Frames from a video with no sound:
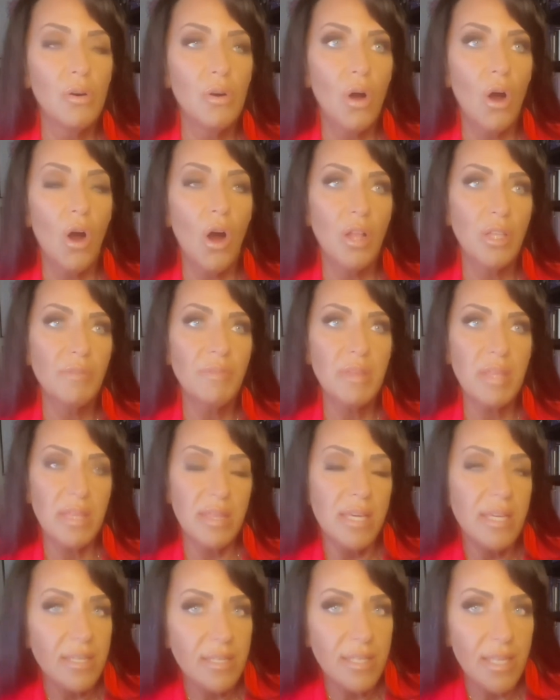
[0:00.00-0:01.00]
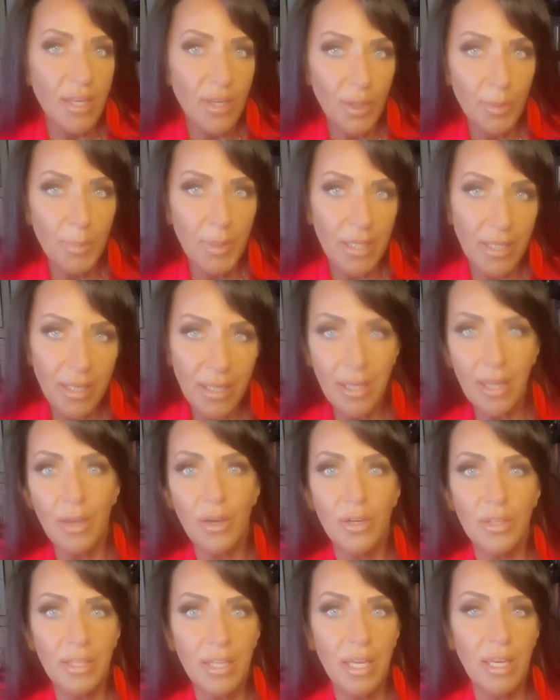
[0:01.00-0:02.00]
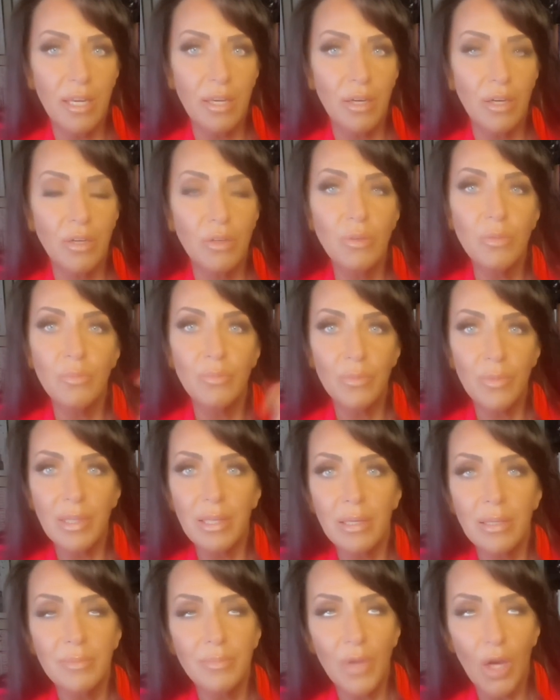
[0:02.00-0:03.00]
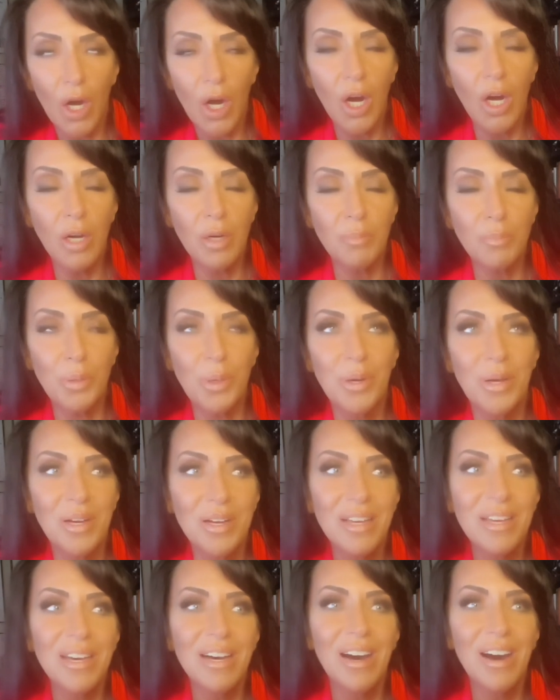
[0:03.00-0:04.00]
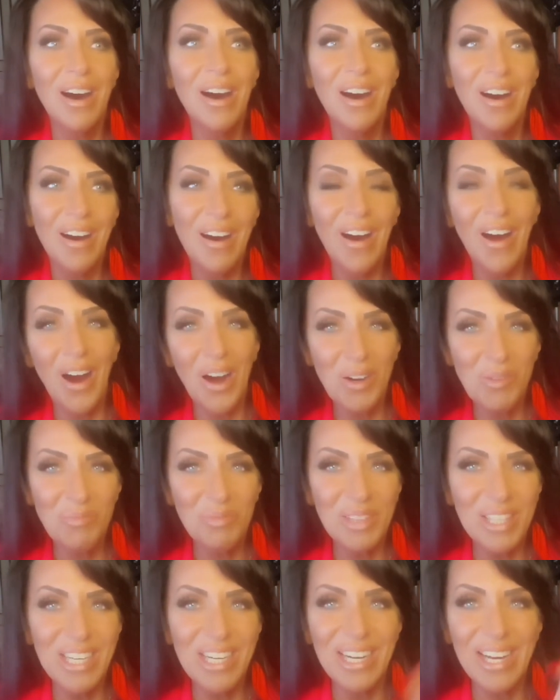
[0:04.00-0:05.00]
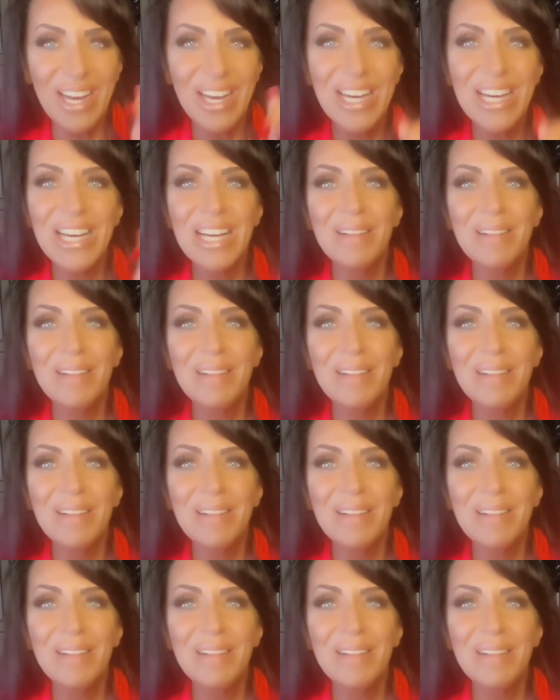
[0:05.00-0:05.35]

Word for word: all of the things they could be eating on keto. Hard plug.